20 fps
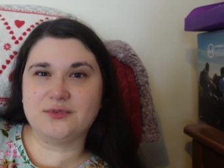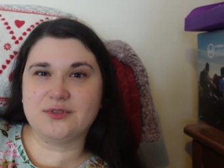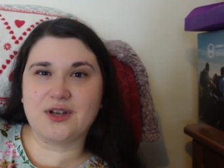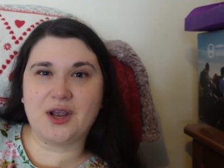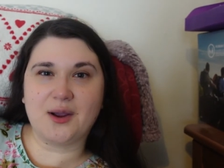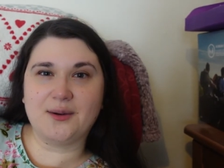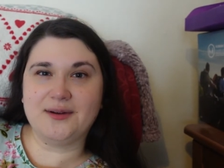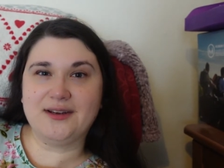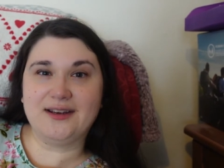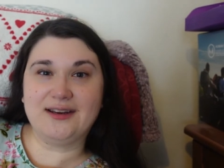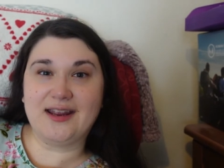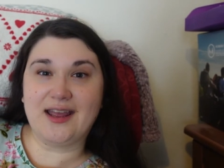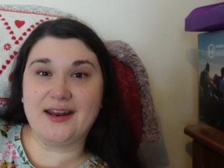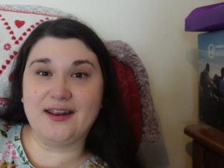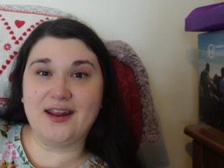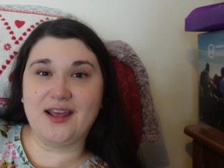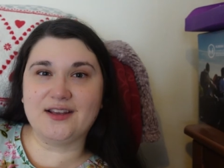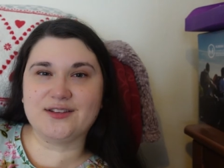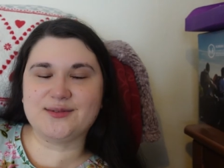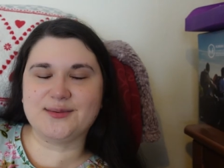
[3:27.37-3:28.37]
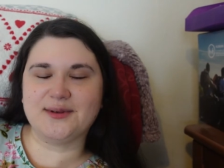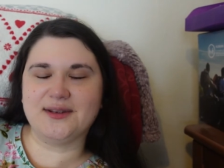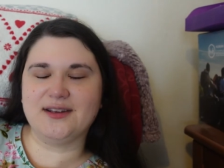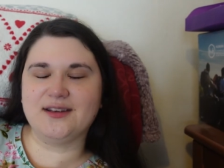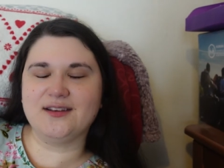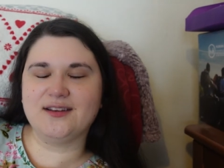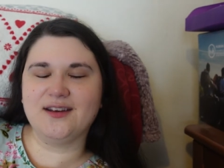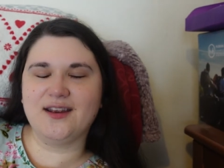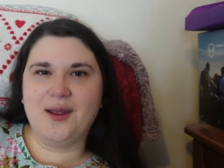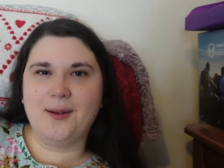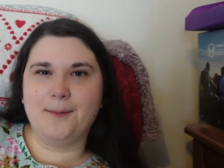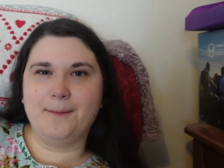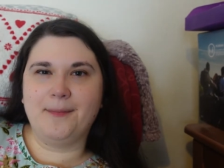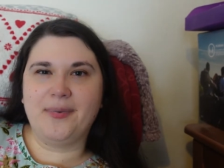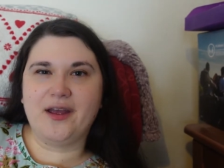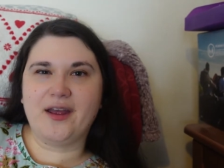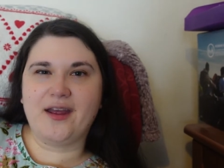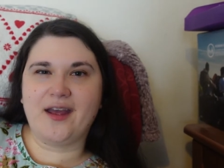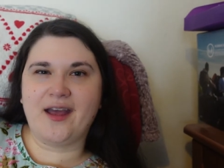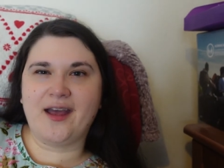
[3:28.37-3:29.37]
going again next week.
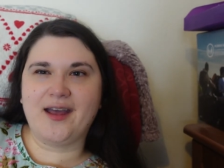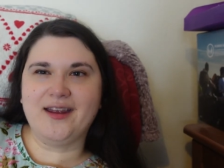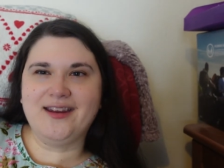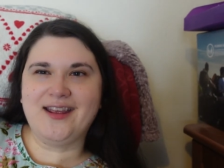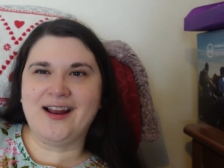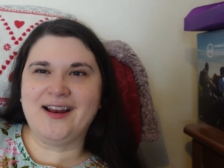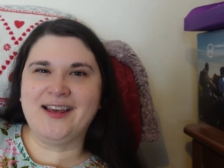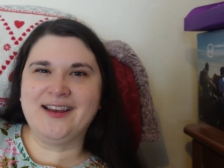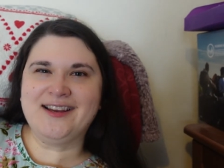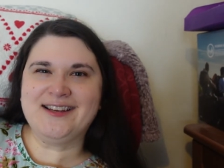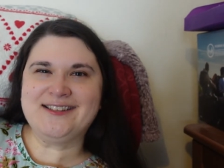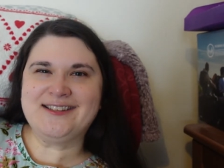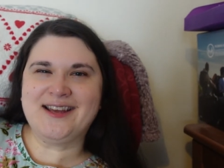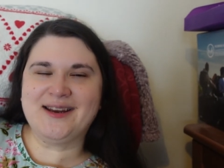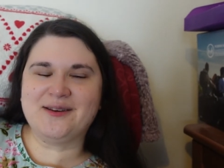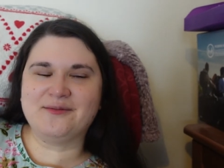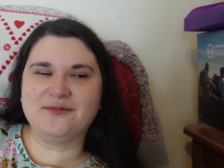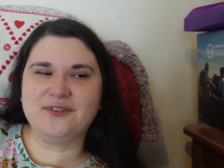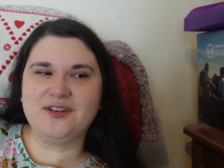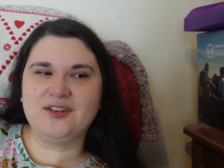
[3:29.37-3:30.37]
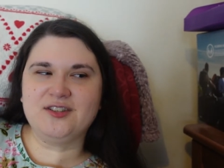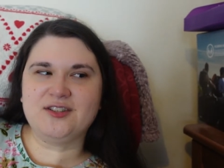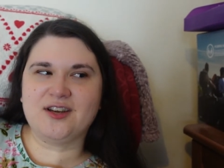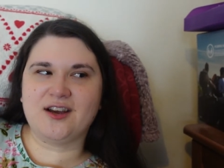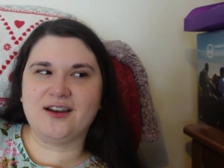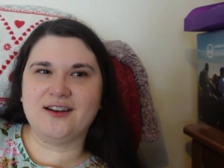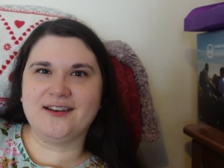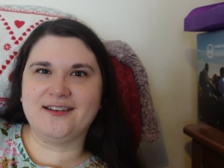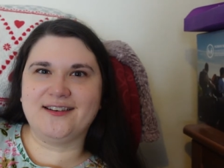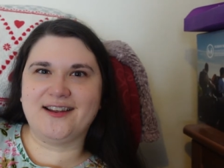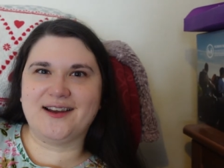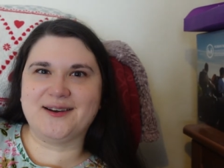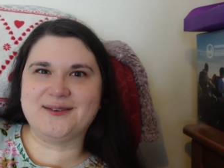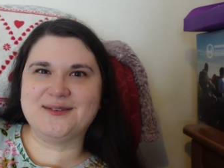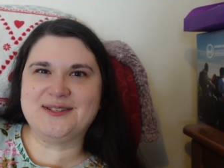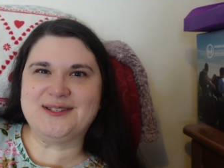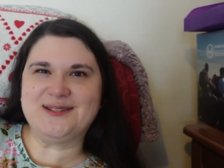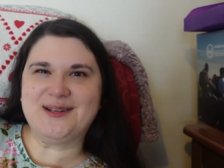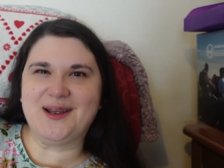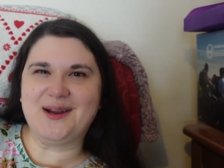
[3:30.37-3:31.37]
But yeah, like I said, I'm really tired now,
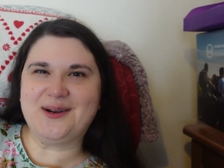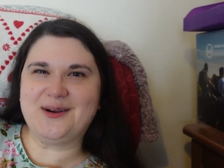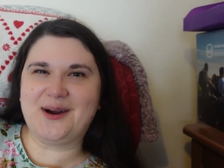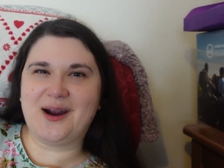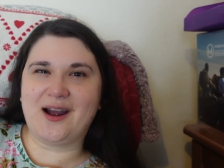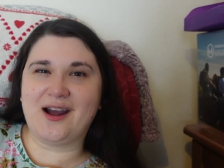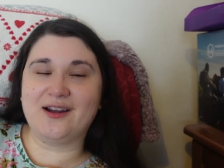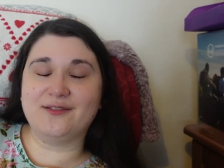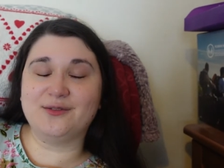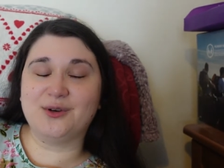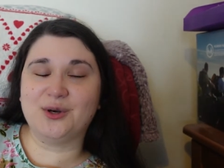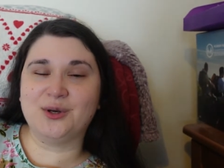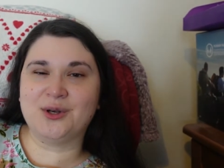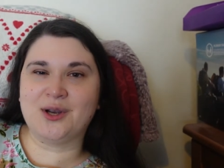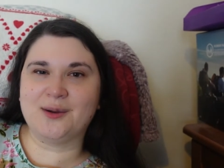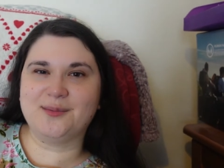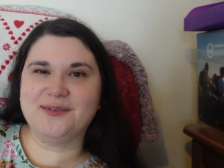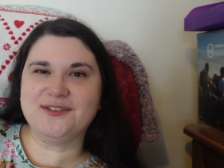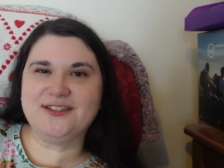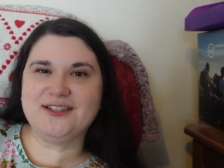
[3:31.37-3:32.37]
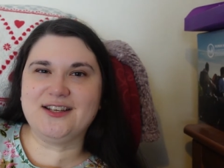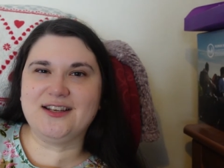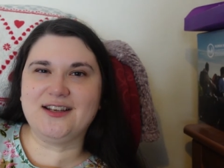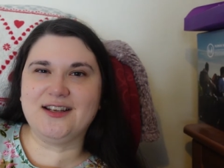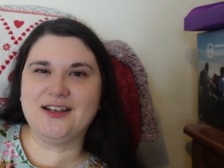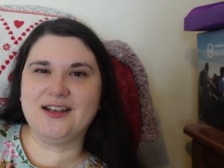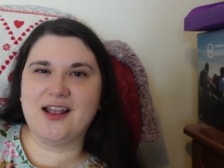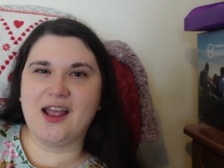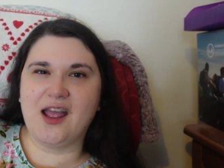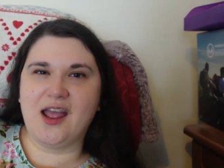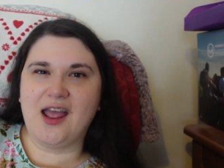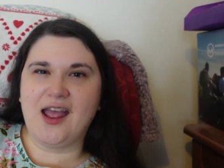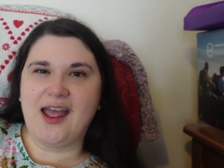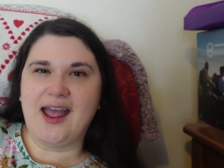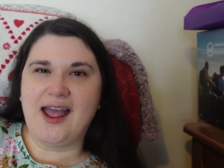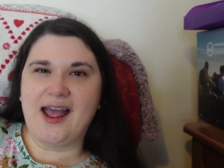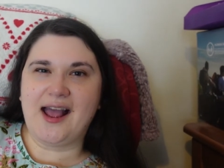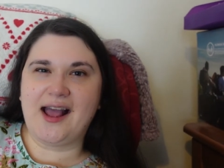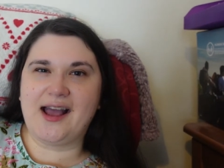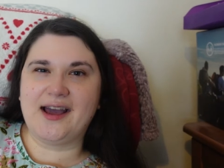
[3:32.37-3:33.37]
so I've got a cup of tea
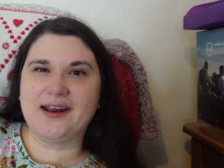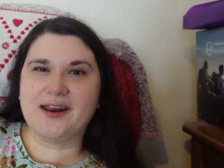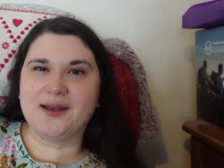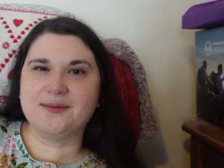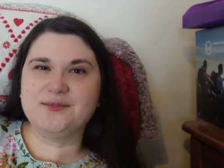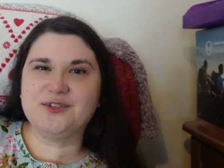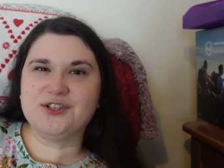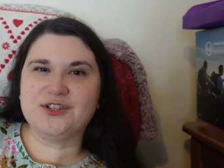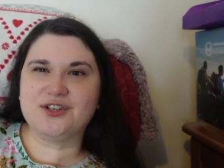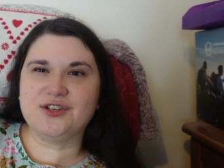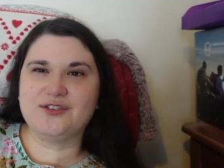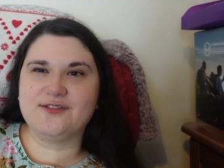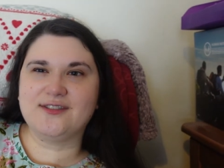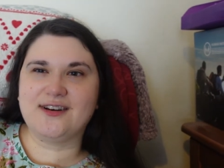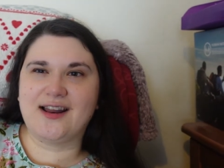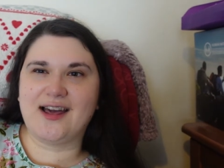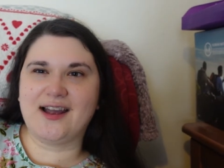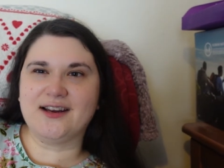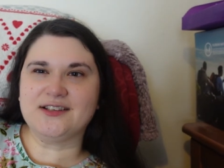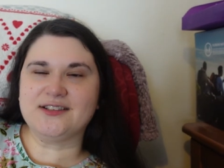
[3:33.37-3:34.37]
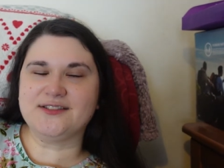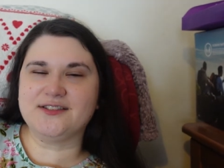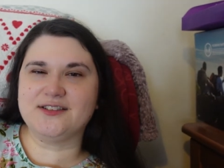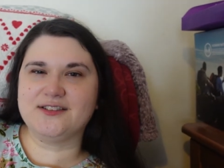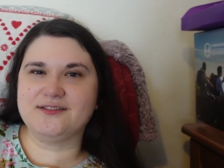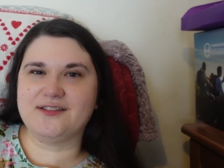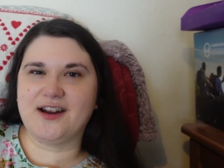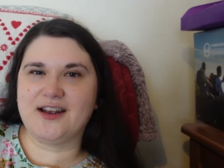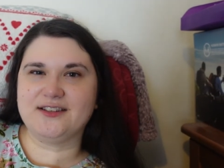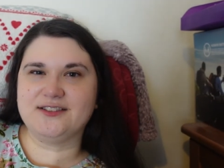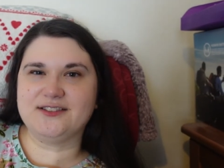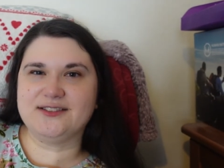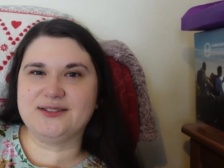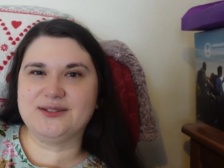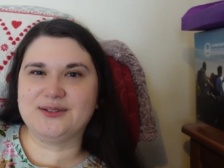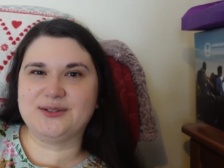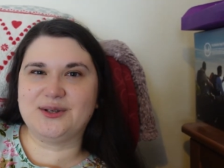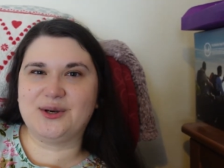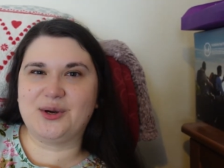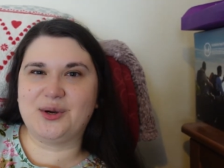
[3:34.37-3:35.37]
and I'm just gonna relax for the
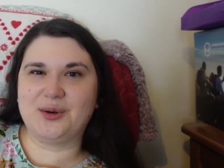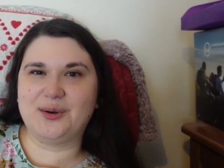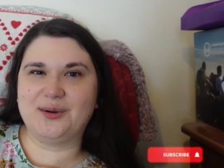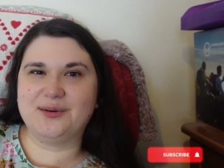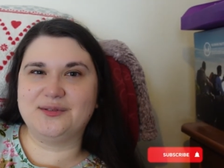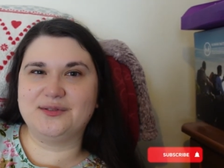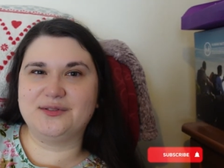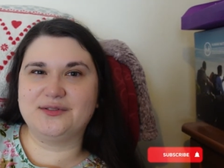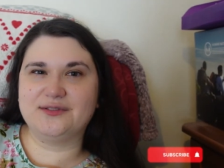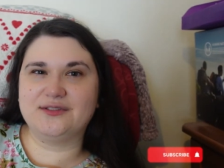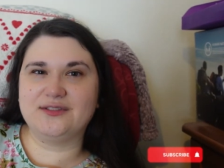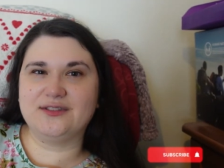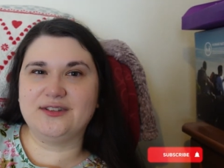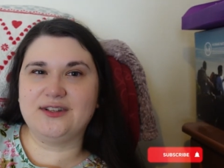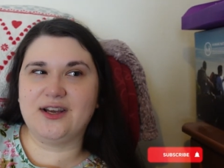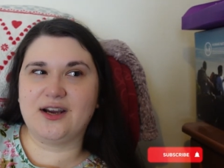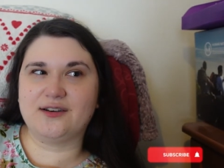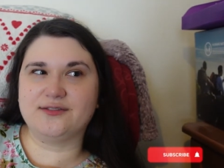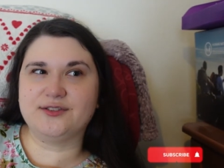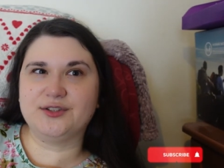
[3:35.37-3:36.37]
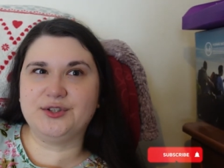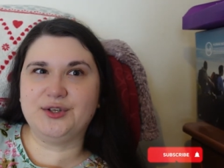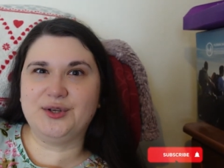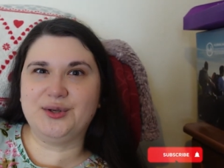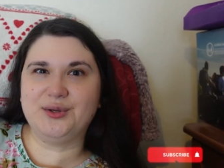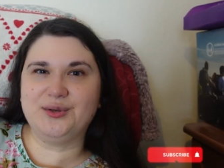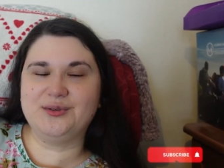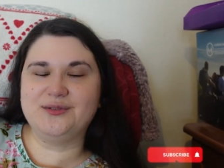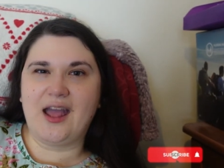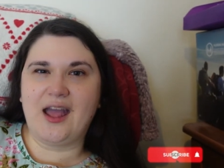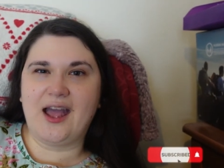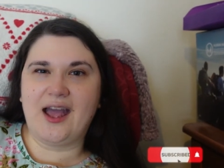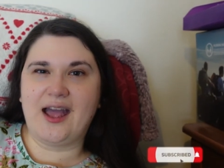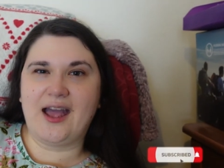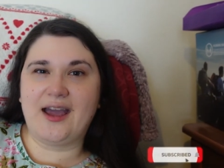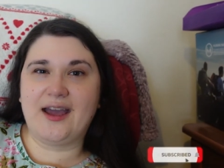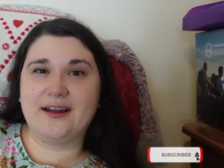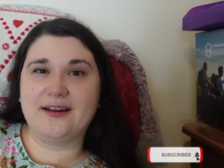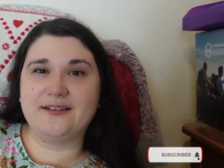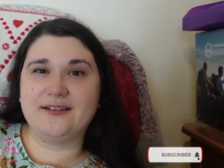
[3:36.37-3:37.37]
rest of the afternoon,
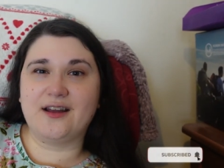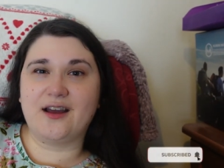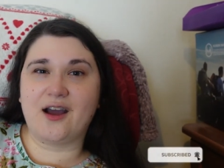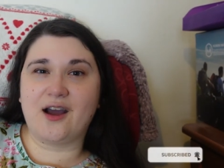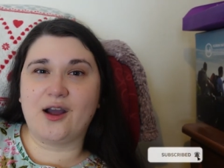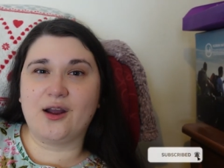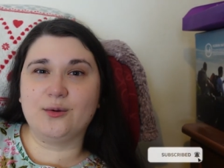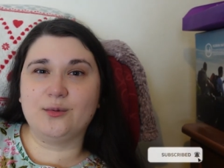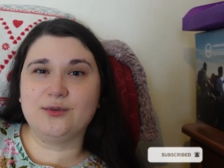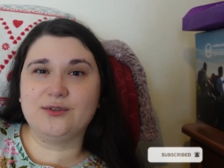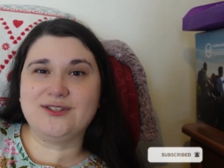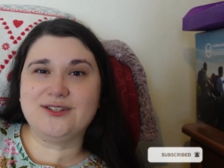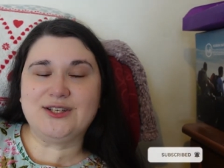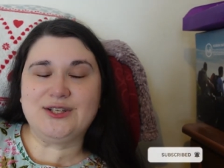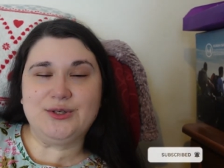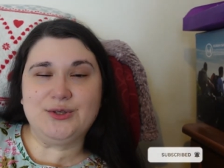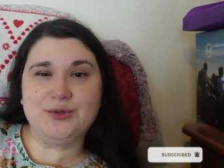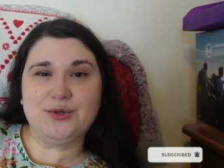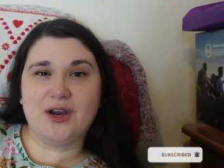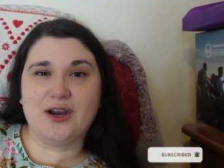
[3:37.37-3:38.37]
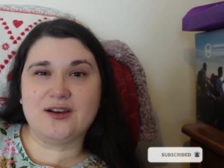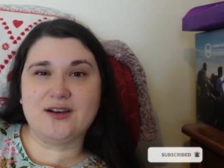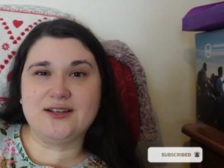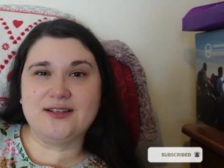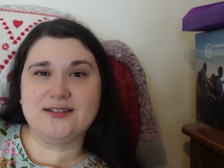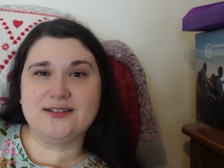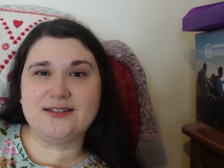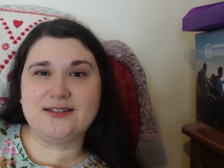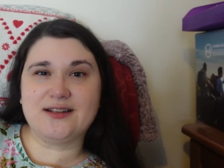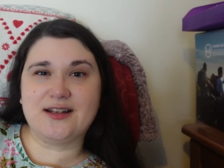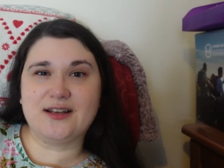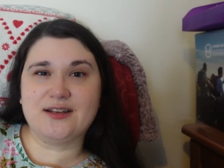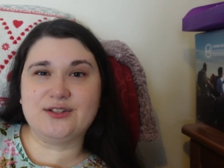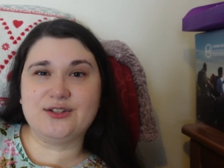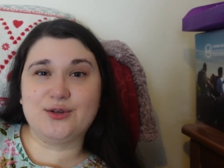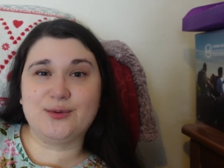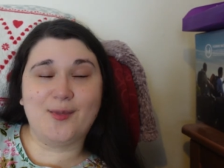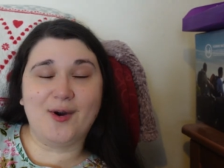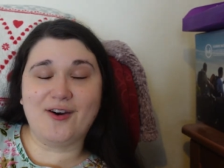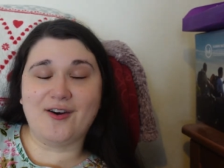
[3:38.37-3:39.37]
and I will see you guys
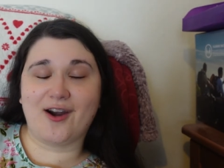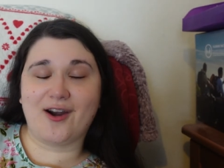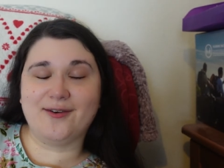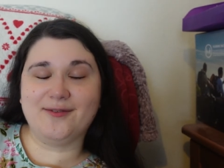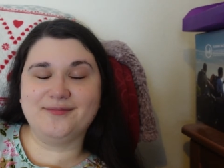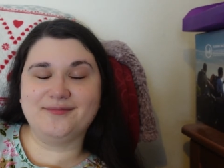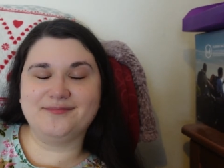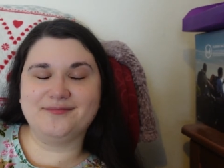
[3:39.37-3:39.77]
tomorrow.